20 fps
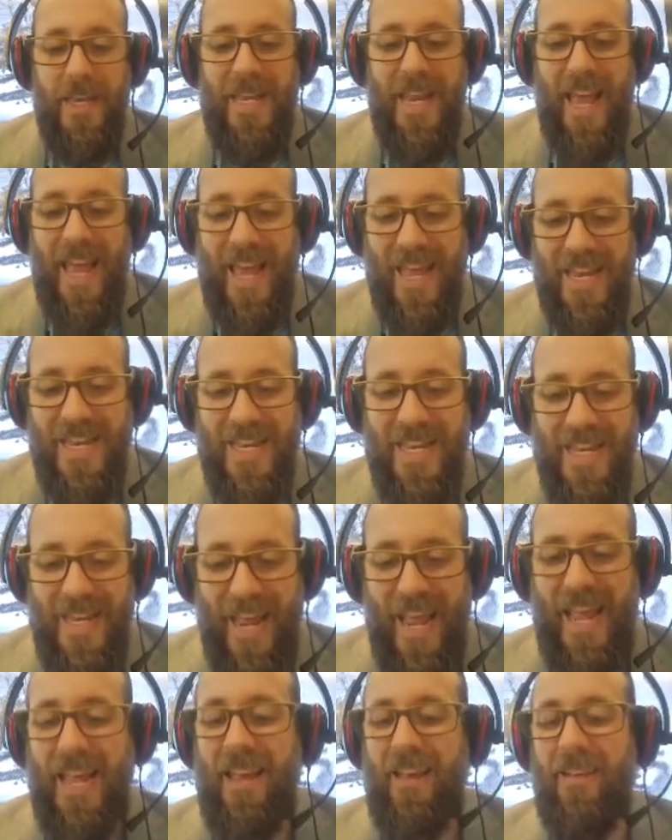10
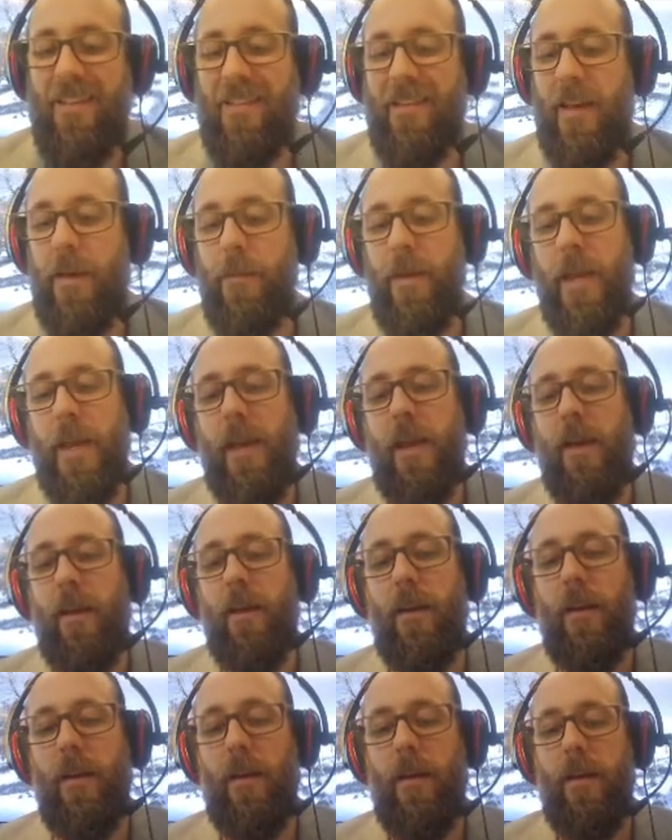days coming
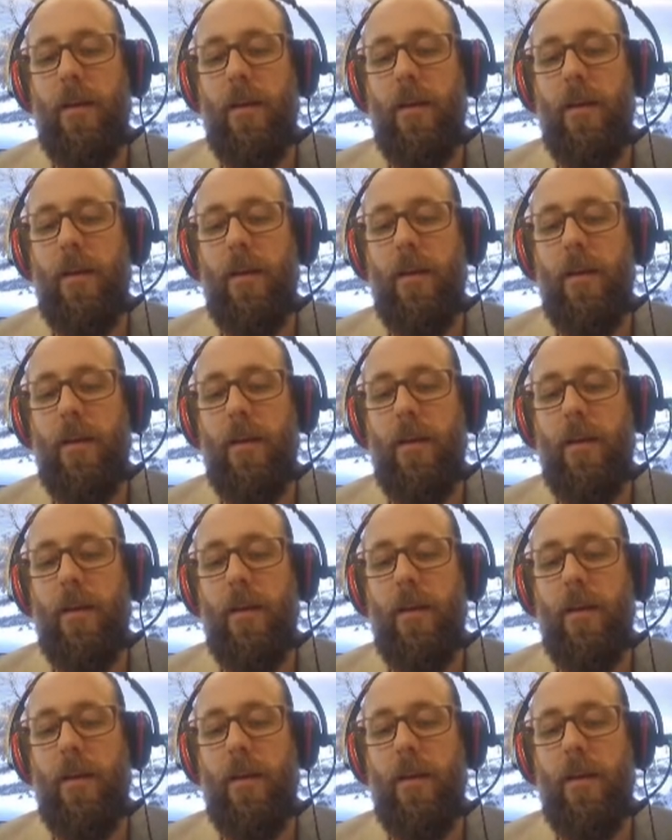in.